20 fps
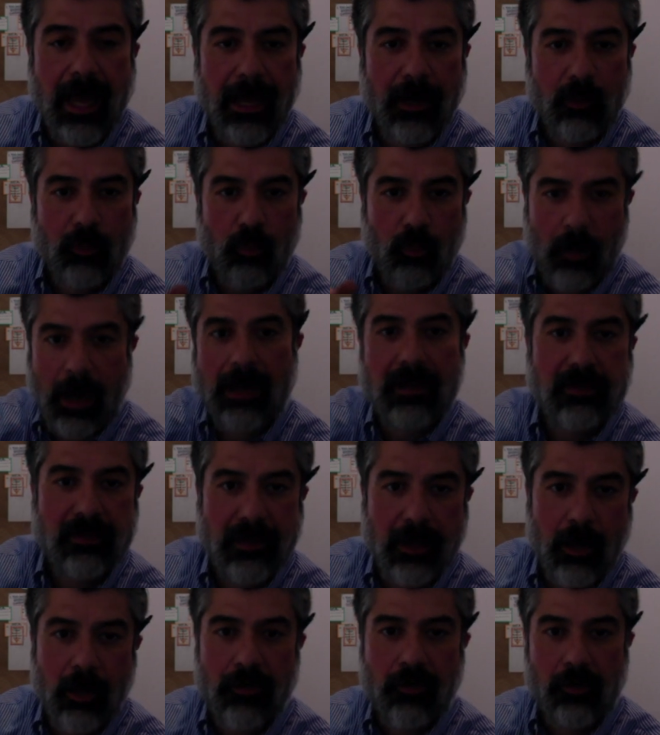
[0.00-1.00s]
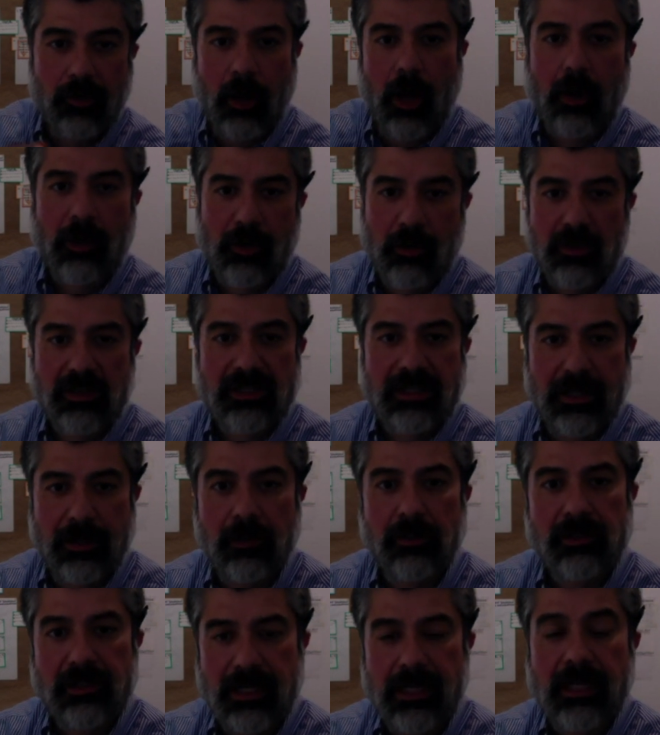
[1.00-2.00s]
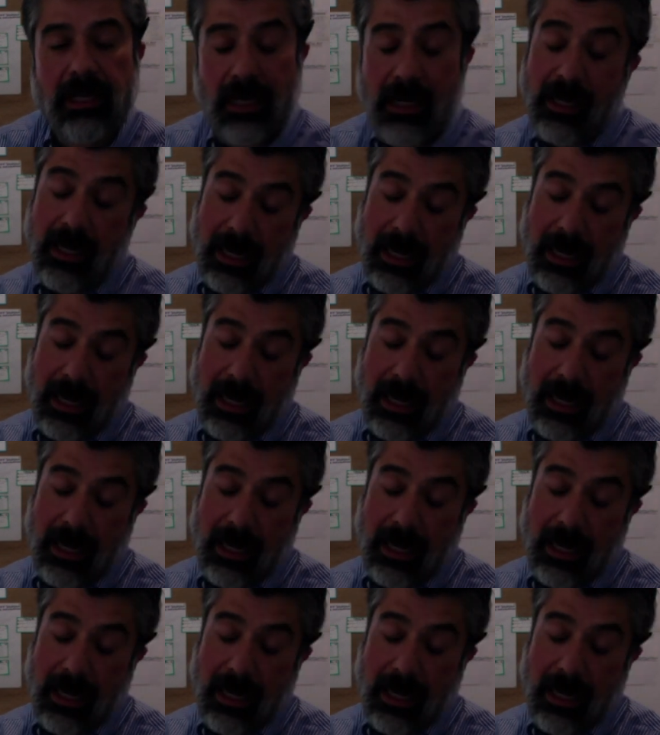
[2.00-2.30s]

and right there, the doctor's guilty,